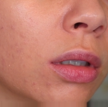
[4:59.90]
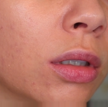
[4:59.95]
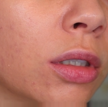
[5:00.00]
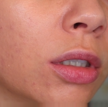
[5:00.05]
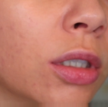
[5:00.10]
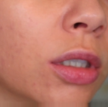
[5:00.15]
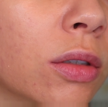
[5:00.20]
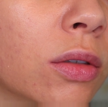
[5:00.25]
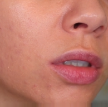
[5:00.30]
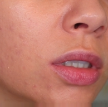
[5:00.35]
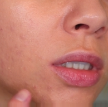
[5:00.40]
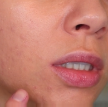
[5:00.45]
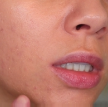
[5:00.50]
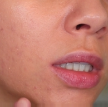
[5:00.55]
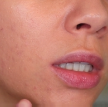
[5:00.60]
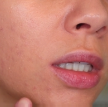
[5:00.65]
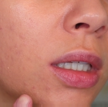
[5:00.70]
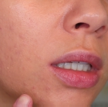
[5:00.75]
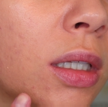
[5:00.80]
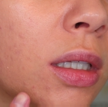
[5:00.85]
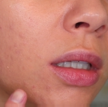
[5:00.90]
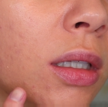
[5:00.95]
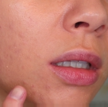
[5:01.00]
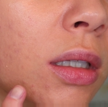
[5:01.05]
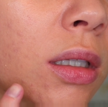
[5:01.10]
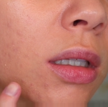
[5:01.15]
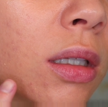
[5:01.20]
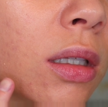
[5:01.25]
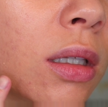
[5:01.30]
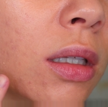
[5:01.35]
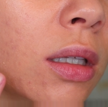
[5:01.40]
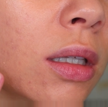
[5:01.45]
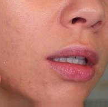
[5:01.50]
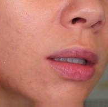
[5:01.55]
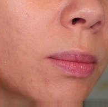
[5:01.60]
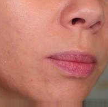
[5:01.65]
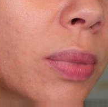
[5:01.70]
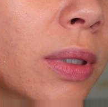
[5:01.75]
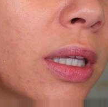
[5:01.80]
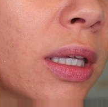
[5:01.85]
Do you see
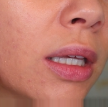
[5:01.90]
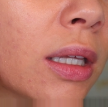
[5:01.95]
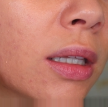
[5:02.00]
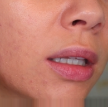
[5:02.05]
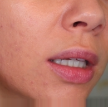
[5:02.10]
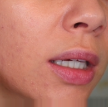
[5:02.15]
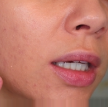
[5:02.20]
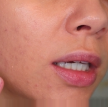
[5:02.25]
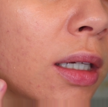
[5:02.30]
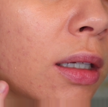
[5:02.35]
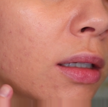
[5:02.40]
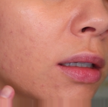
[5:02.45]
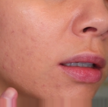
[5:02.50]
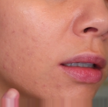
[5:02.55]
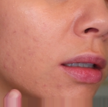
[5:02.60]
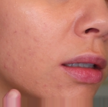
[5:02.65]
it peeling